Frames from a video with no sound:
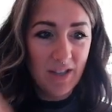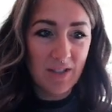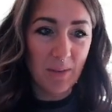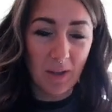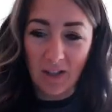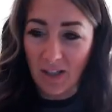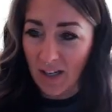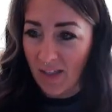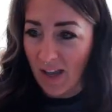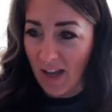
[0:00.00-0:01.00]
So I'm going to click
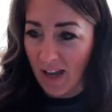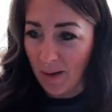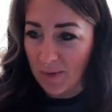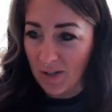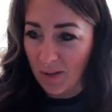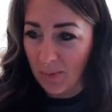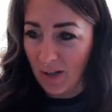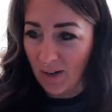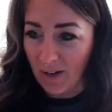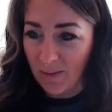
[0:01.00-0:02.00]
on that, and I'm just going to play
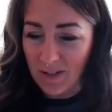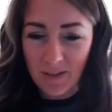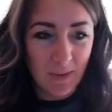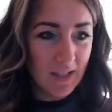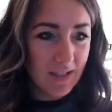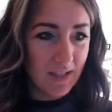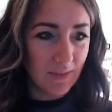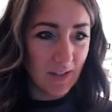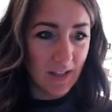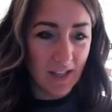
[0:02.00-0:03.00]
around with some of these
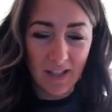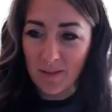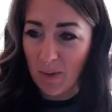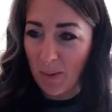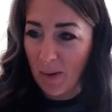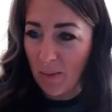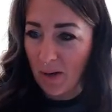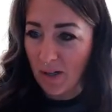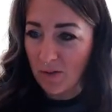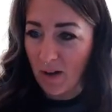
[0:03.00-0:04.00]
different things. Maybe I
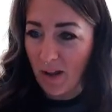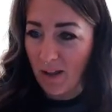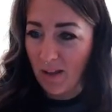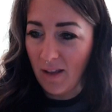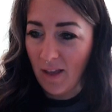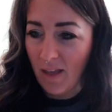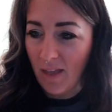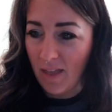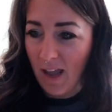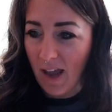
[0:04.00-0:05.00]
want to try
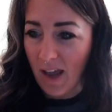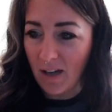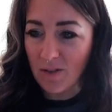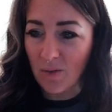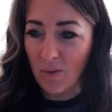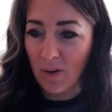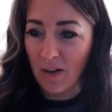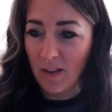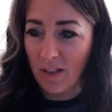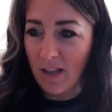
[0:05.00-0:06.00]
that,
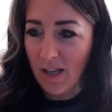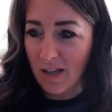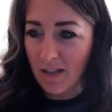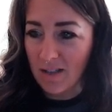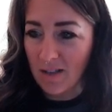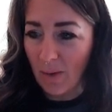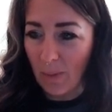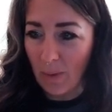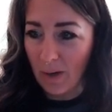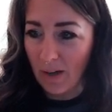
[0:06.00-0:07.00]
or this,
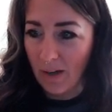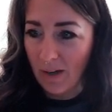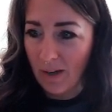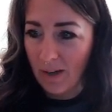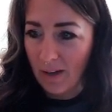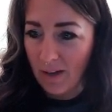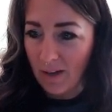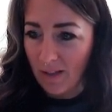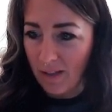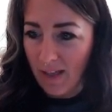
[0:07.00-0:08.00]
or
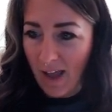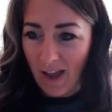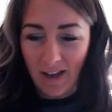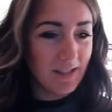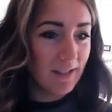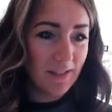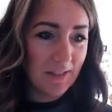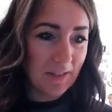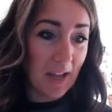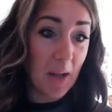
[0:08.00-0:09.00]
that.
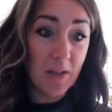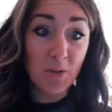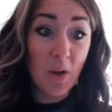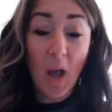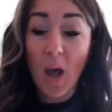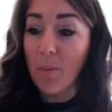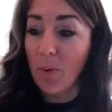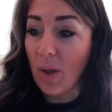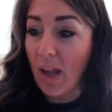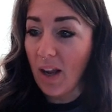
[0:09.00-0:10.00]
Okay, so
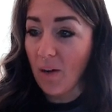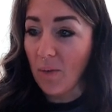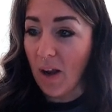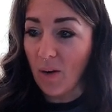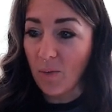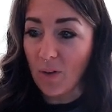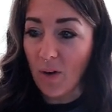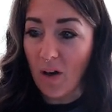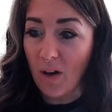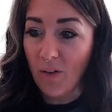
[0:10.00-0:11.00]
play around with
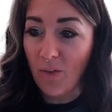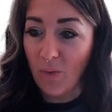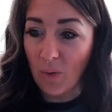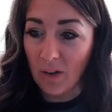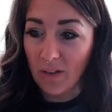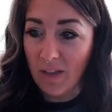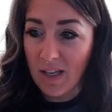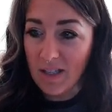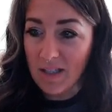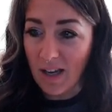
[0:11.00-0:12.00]
all 4 of
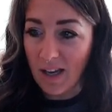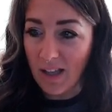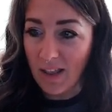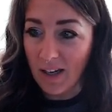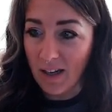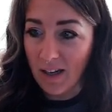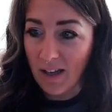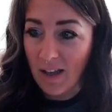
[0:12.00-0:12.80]
these on there,